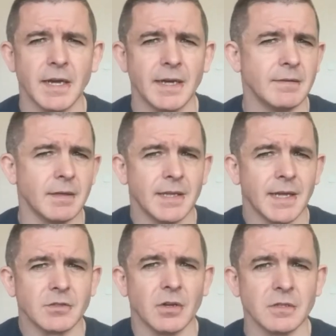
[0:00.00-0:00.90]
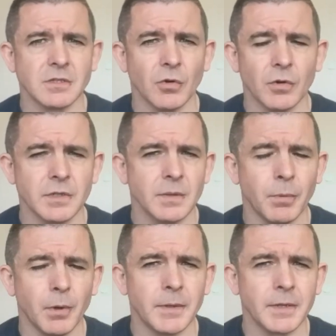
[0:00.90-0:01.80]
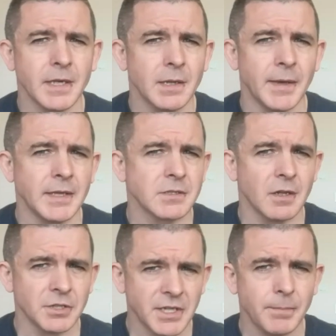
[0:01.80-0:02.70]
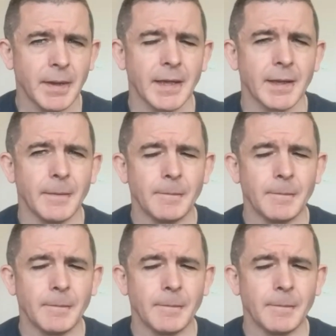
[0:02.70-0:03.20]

Uh, and that's all stored in a public database called GenBank.